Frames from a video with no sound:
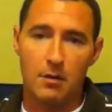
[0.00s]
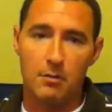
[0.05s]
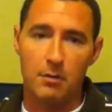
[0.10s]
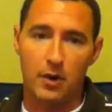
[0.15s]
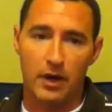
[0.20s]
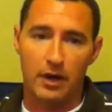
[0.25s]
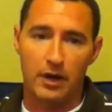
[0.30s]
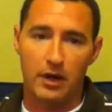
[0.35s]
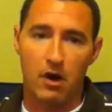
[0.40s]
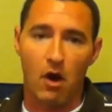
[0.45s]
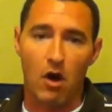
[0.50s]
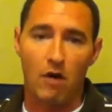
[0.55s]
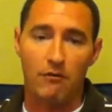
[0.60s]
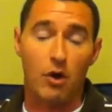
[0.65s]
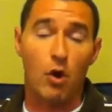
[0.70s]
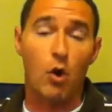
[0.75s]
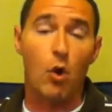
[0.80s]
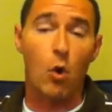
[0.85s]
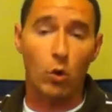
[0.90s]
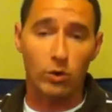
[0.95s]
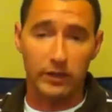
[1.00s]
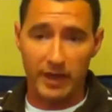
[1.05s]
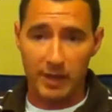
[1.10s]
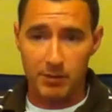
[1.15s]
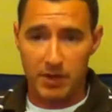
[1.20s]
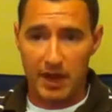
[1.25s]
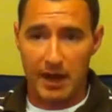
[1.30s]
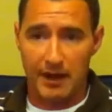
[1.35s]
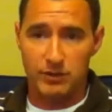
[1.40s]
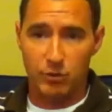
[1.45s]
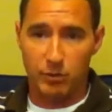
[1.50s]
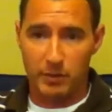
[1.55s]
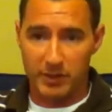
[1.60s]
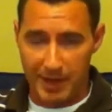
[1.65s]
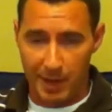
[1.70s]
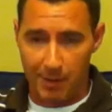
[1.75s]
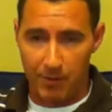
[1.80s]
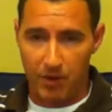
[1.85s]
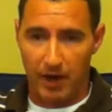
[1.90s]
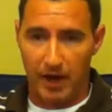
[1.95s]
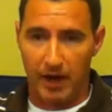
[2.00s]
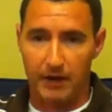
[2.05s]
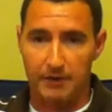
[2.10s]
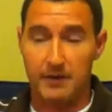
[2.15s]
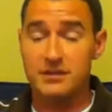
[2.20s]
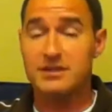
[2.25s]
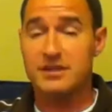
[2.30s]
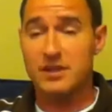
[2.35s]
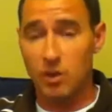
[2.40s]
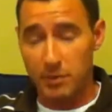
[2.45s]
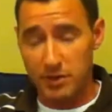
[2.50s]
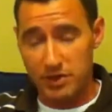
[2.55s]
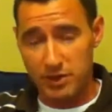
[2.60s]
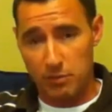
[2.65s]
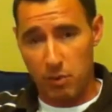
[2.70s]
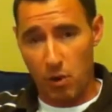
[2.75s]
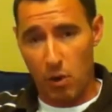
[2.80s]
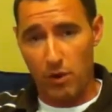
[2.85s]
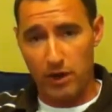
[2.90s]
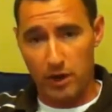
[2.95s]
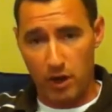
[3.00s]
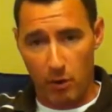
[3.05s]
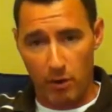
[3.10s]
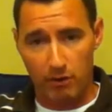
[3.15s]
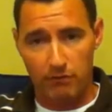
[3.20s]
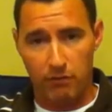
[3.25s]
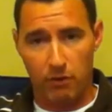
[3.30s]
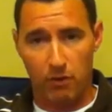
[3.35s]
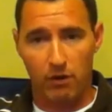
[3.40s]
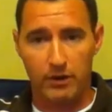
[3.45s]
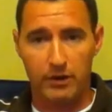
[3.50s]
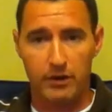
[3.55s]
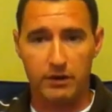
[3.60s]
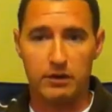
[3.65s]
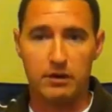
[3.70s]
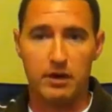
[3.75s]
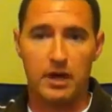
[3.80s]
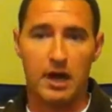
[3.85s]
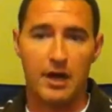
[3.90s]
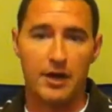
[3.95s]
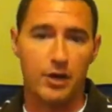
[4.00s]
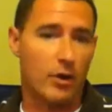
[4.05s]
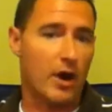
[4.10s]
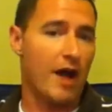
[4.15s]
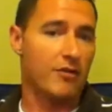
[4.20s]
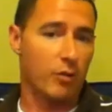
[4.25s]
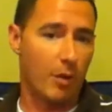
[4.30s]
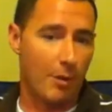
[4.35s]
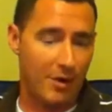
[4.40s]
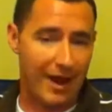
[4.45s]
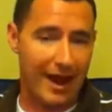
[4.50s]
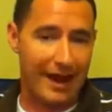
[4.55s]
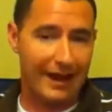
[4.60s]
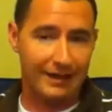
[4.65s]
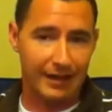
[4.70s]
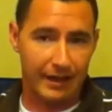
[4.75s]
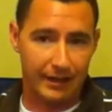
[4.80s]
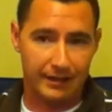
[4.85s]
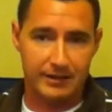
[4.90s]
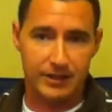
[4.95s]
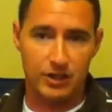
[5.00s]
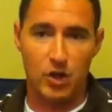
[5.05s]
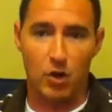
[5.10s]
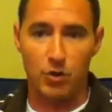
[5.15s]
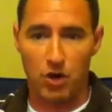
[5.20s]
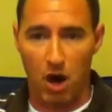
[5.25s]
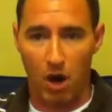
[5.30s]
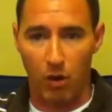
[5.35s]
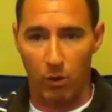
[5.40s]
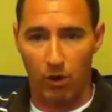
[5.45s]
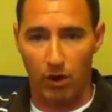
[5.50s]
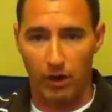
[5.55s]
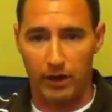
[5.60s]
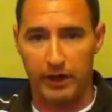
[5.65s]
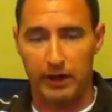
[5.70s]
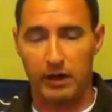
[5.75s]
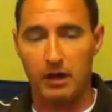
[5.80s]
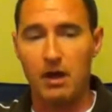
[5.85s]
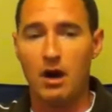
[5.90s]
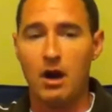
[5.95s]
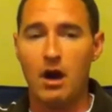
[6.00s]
But all of our old APIs will be deprecated. They'll still be supported going forward. You don't have to worry about any legacy code not working.